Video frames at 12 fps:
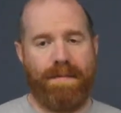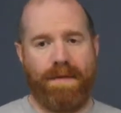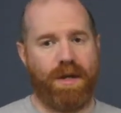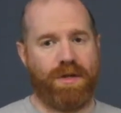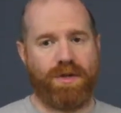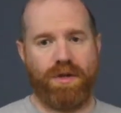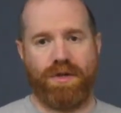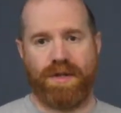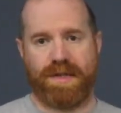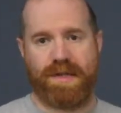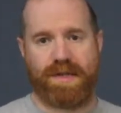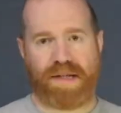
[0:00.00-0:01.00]
You can do
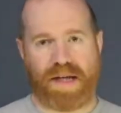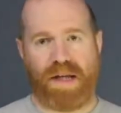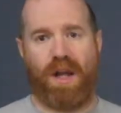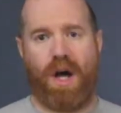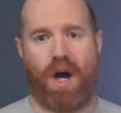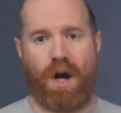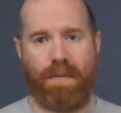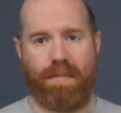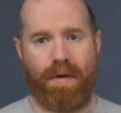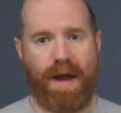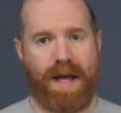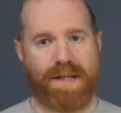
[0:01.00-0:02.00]
just single hard
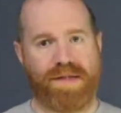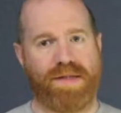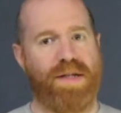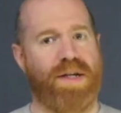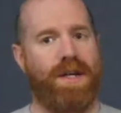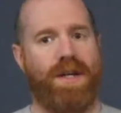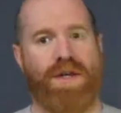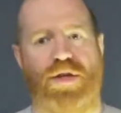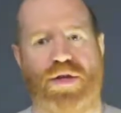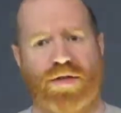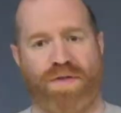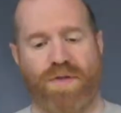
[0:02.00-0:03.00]
press.
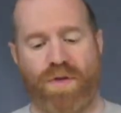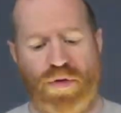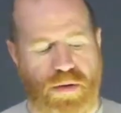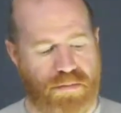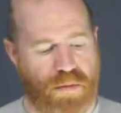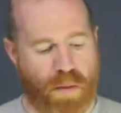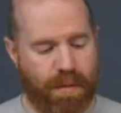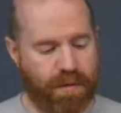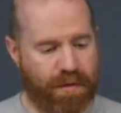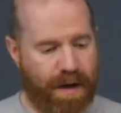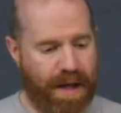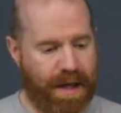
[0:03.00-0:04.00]
You can do a
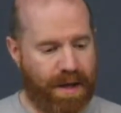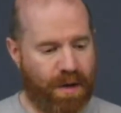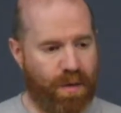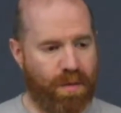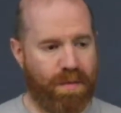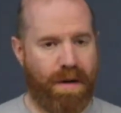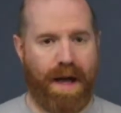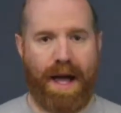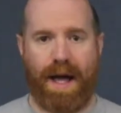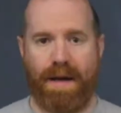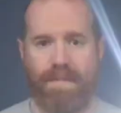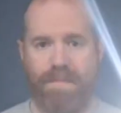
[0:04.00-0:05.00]
momentary, you know,
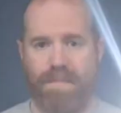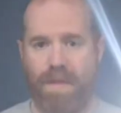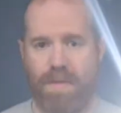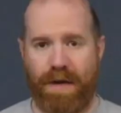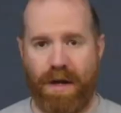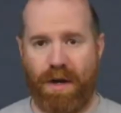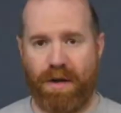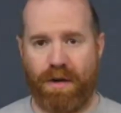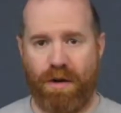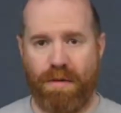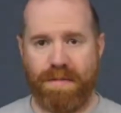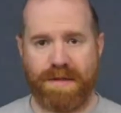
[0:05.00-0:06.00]

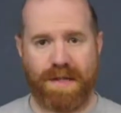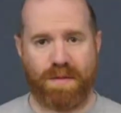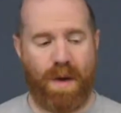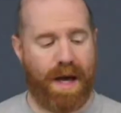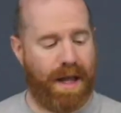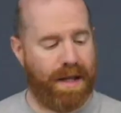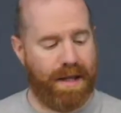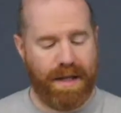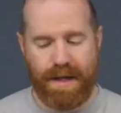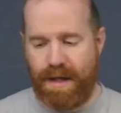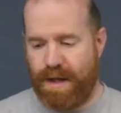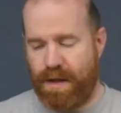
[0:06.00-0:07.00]
300 lumens as well.
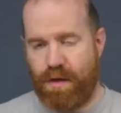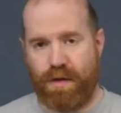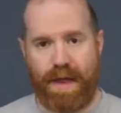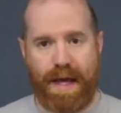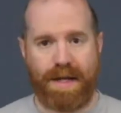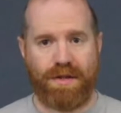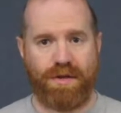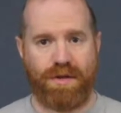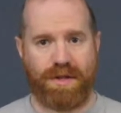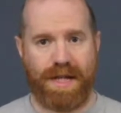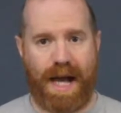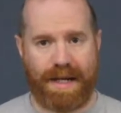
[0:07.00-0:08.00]
You then can do
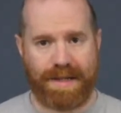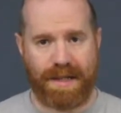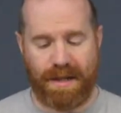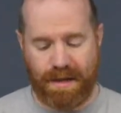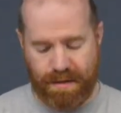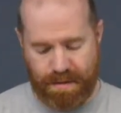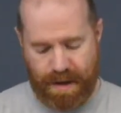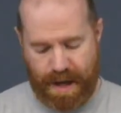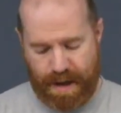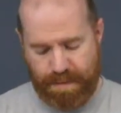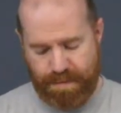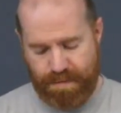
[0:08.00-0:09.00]
your tactical
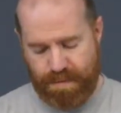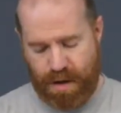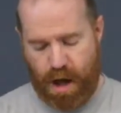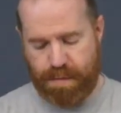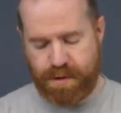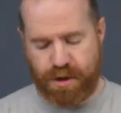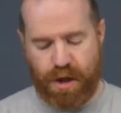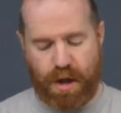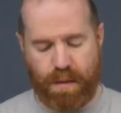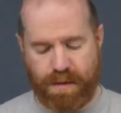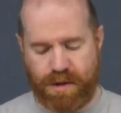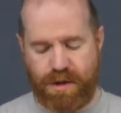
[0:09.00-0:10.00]
option
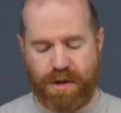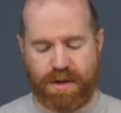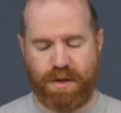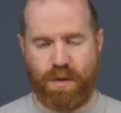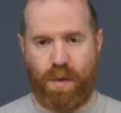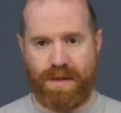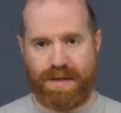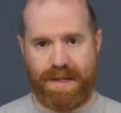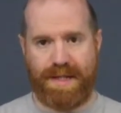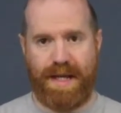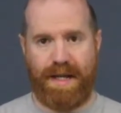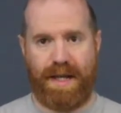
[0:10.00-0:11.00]
on it, which you just twist the
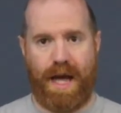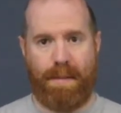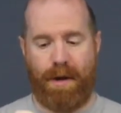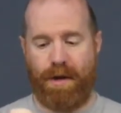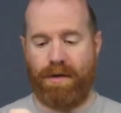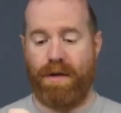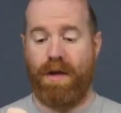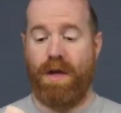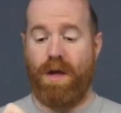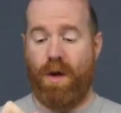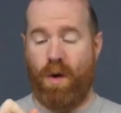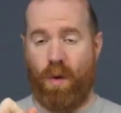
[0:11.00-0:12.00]
tail cap out,
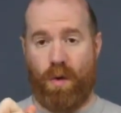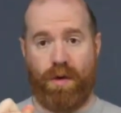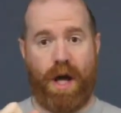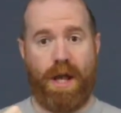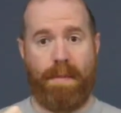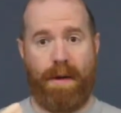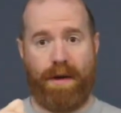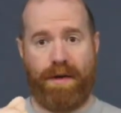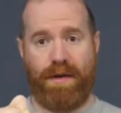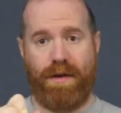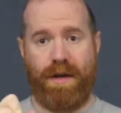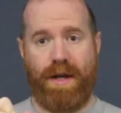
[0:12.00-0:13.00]
hold down the
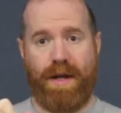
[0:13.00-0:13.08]
button,